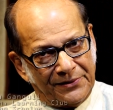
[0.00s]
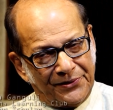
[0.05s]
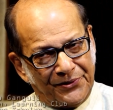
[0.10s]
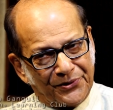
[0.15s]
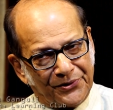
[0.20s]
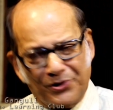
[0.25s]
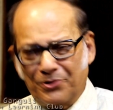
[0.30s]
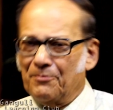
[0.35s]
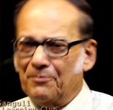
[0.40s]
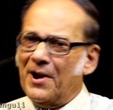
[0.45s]

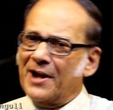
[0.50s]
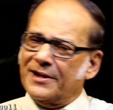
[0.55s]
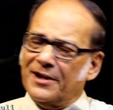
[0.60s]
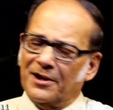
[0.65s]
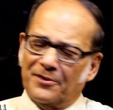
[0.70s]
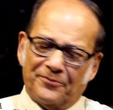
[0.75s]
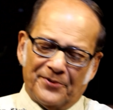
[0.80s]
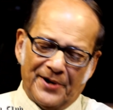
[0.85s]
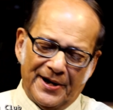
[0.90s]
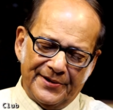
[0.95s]
So, my
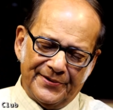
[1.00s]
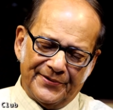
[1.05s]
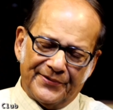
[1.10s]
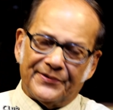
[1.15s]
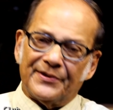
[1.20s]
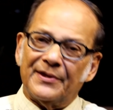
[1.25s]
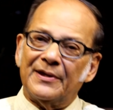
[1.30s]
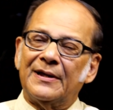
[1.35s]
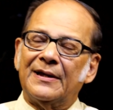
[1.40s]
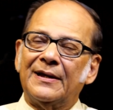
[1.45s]
dear
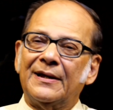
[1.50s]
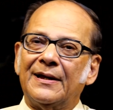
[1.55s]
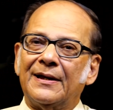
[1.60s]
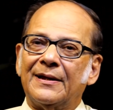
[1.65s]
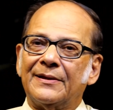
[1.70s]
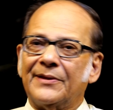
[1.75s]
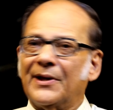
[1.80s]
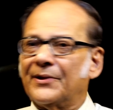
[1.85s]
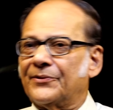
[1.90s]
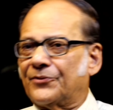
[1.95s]
friends,
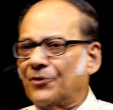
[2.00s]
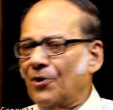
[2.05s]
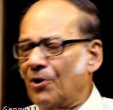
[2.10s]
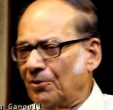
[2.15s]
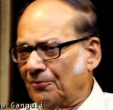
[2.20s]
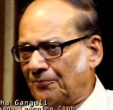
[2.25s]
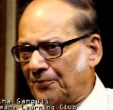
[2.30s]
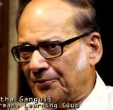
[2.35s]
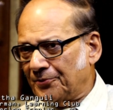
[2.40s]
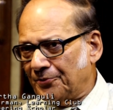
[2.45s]
that's
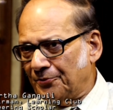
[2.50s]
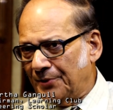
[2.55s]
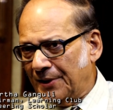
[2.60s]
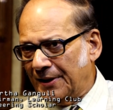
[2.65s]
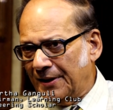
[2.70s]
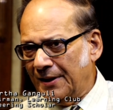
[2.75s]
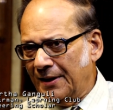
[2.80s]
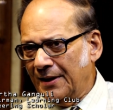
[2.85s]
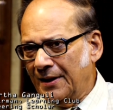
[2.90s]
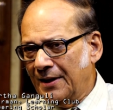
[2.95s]
all for
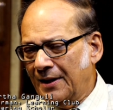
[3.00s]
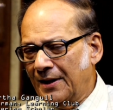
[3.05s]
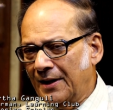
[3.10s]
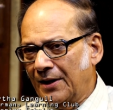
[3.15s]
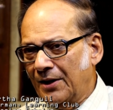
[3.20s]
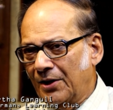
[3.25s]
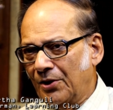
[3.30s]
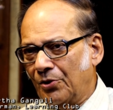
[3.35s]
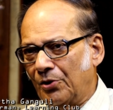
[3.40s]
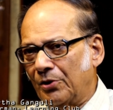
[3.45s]
today.
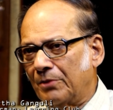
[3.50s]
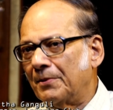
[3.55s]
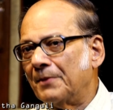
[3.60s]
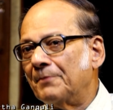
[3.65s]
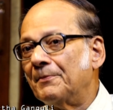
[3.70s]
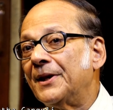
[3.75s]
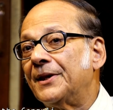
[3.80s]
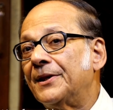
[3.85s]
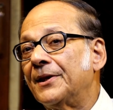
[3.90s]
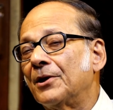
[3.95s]
We'll be
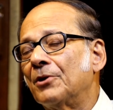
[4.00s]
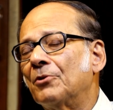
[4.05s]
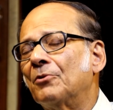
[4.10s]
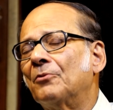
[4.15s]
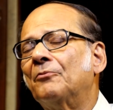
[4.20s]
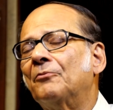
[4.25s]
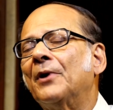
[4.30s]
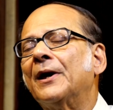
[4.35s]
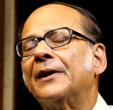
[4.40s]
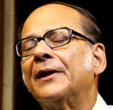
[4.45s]
meeting
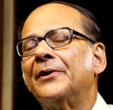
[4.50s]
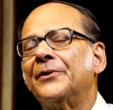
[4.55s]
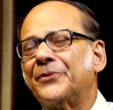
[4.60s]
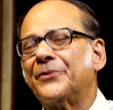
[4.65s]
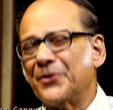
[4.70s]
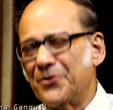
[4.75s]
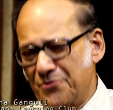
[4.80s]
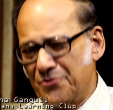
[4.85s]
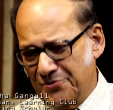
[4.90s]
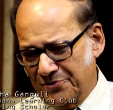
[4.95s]
you very
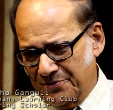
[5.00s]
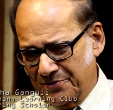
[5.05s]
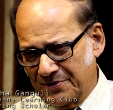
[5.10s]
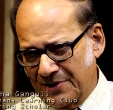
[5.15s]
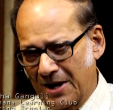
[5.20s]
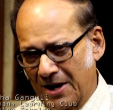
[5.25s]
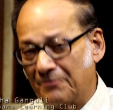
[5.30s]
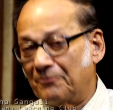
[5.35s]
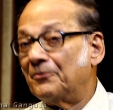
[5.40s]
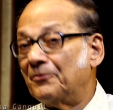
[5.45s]

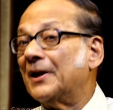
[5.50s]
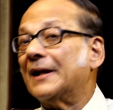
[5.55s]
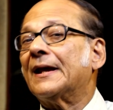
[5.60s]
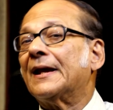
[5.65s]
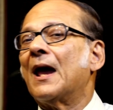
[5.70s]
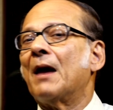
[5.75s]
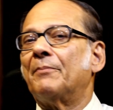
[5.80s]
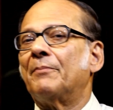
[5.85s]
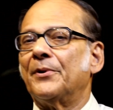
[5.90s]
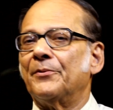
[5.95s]
soon. I'm
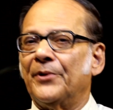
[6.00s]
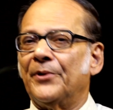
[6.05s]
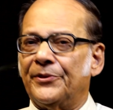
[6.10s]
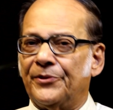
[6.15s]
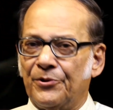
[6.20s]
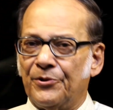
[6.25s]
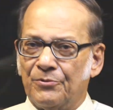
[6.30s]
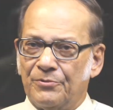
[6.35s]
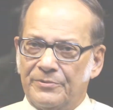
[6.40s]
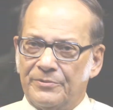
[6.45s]
very happy
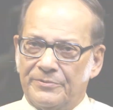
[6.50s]
with you.